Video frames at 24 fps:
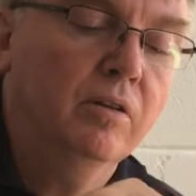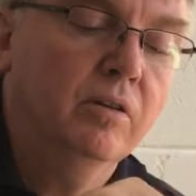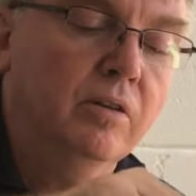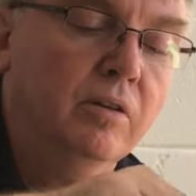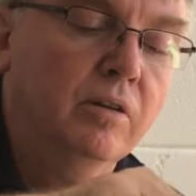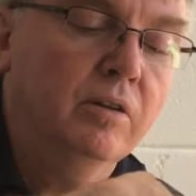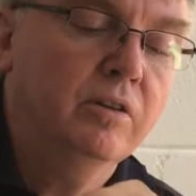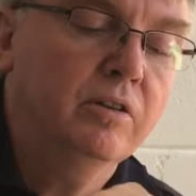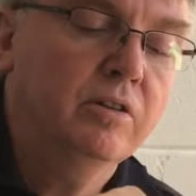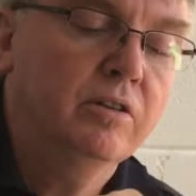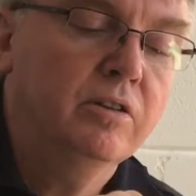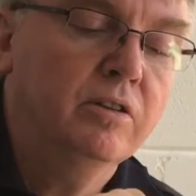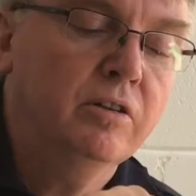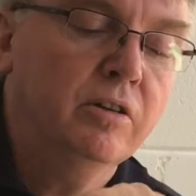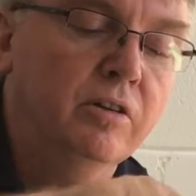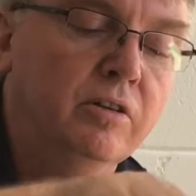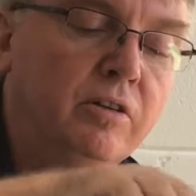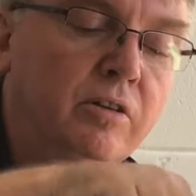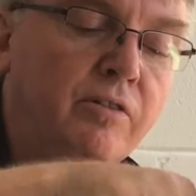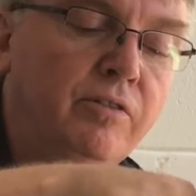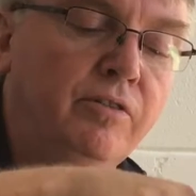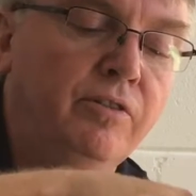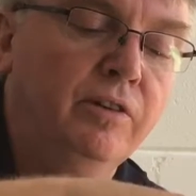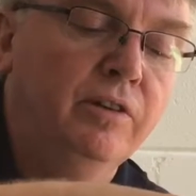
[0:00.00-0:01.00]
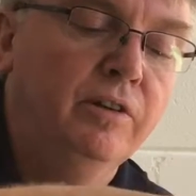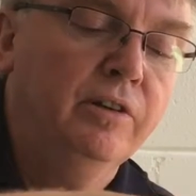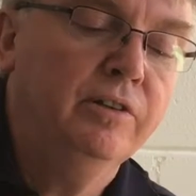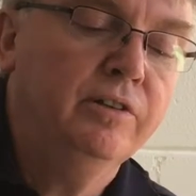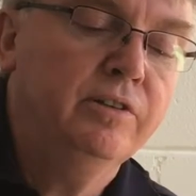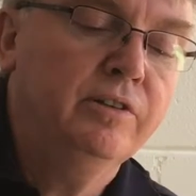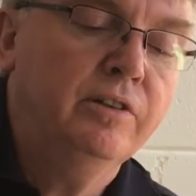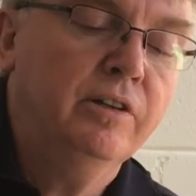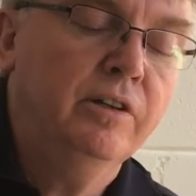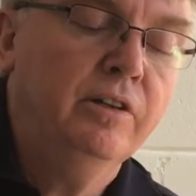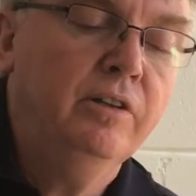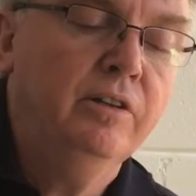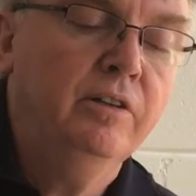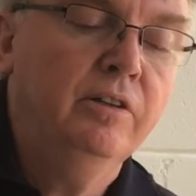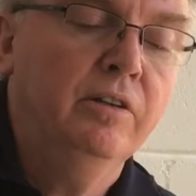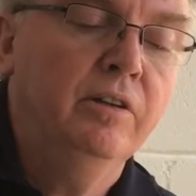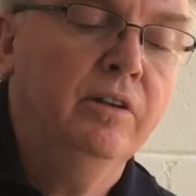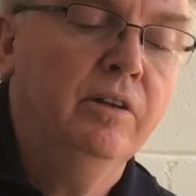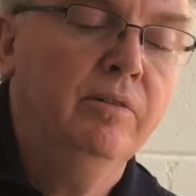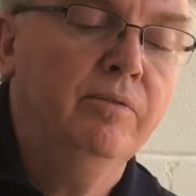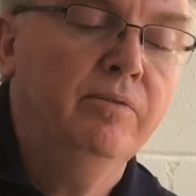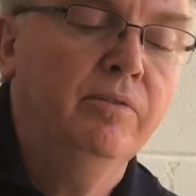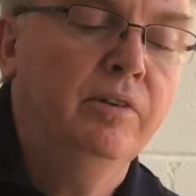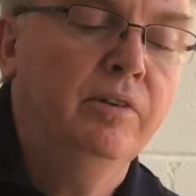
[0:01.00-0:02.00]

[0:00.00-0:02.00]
I can start to feel it tighten up